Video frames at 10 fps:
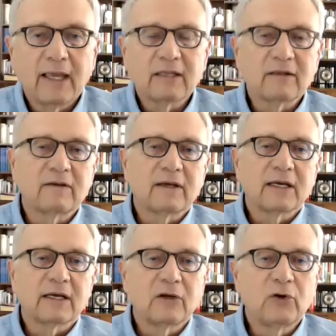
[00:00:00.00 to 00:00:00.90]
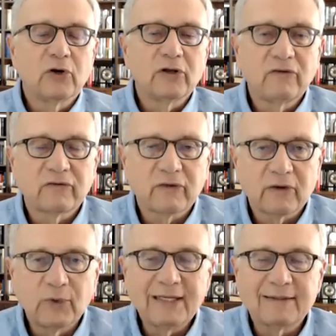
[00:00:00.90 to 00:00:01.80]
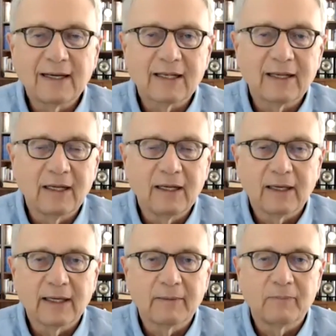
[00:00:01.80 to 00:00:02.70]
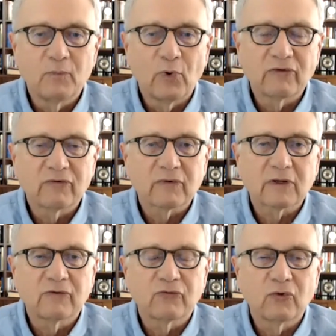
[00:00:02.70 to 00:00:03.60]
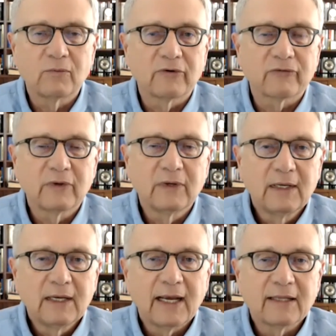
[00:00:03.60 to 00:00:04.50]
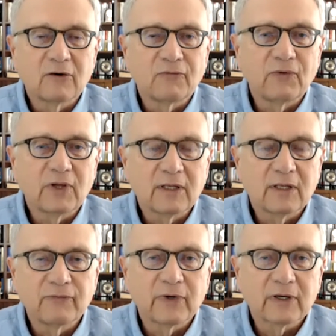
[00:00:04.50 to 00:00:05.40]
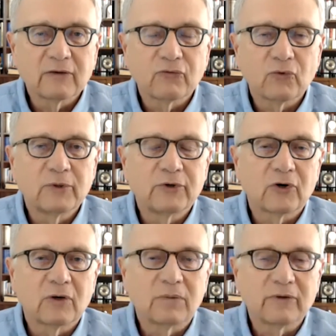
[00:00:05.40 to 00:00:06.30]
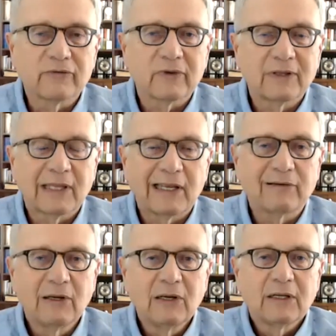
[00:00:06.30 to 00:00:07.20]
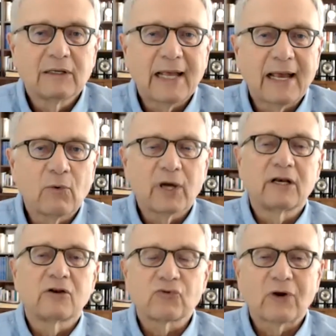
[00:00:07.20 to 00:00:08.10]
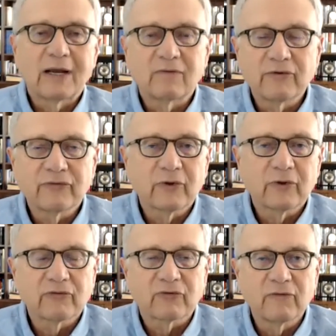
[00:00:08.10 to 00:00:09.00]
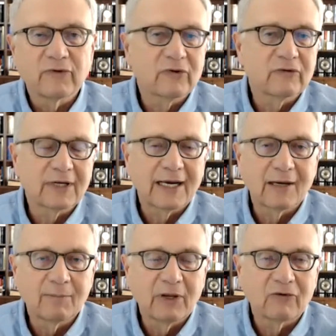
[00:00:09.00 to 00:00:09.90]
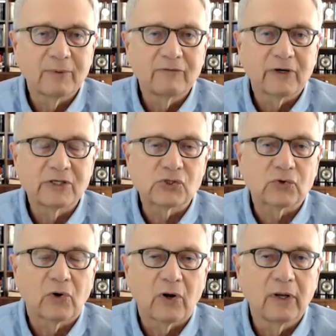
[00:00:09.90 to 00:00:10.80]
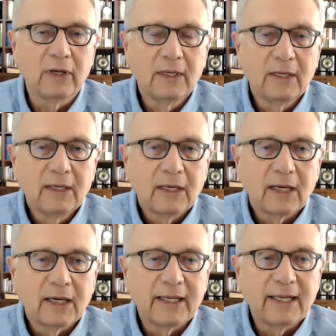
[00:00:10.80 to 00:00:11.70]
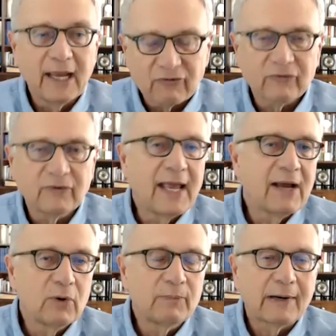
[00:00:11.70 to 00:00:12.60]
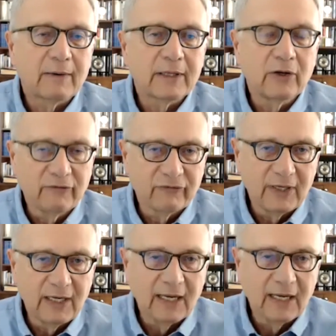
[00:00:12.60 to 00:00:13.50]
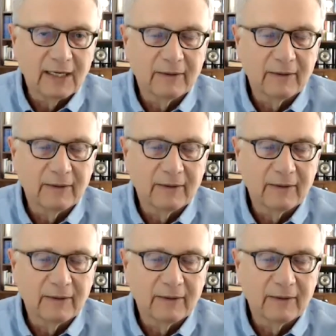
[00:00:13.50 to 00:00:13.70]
hit goods retailing once the consumers had their fill of consumer durables and they now wanted to travel. So the services economy has been very strong. Yes, now we're probably going to see